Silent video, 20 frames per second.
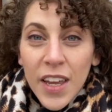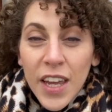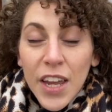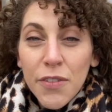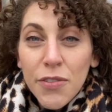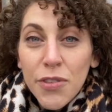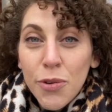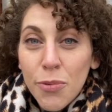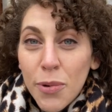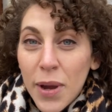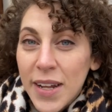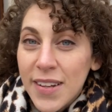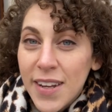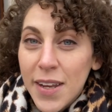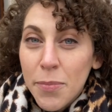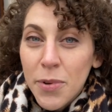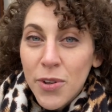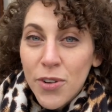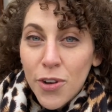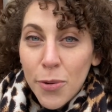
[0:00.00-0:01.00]
If the red
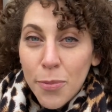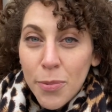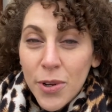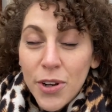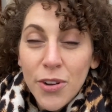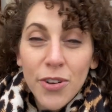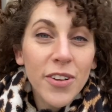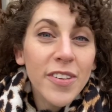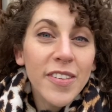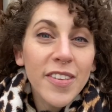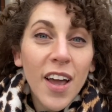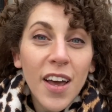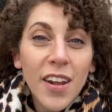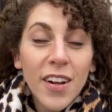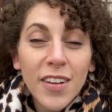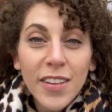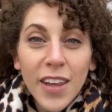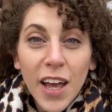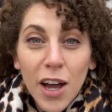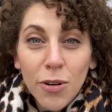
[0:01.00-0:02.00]
tape interpreter is not
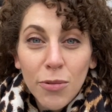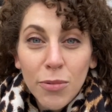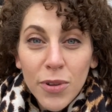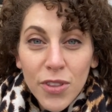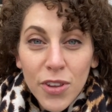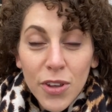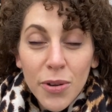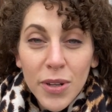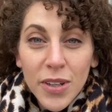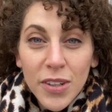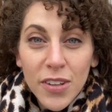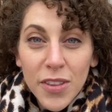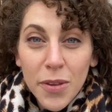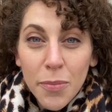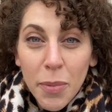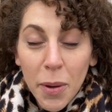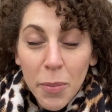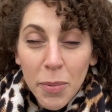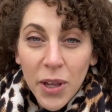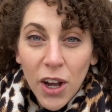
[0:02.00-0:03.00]
allowed with you into the
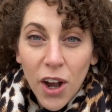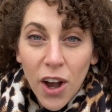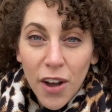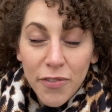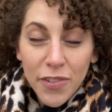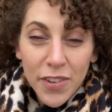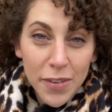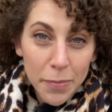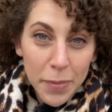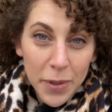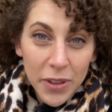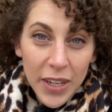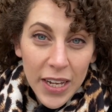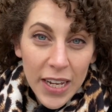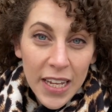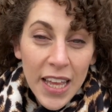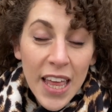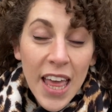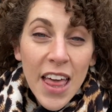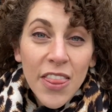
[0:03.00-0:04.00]
public office
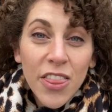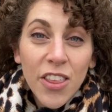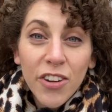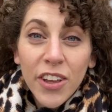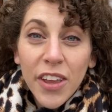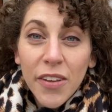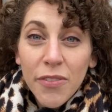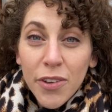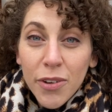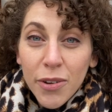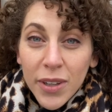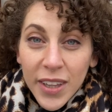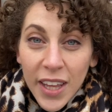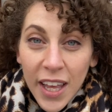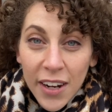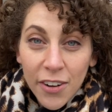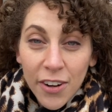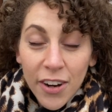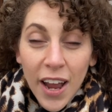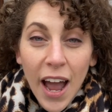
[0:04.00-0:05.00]
building, they'll give you a
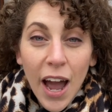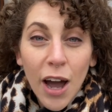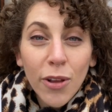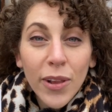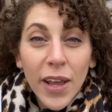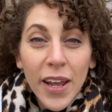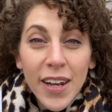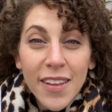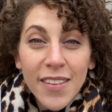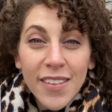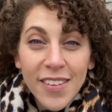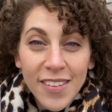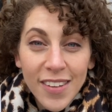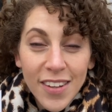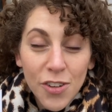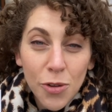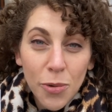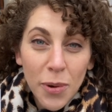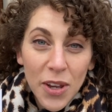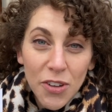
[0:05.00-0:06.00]
letter outlining the
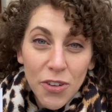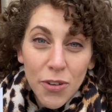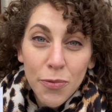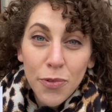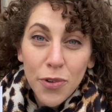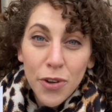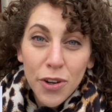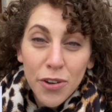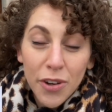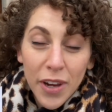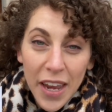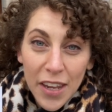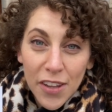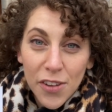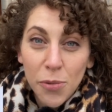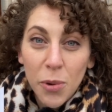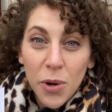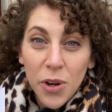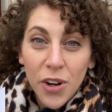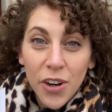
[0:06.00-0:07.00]
situation for your
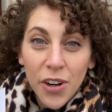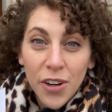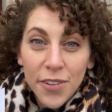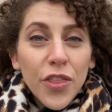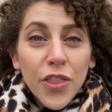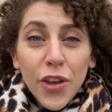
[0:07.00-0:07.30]
caseworker.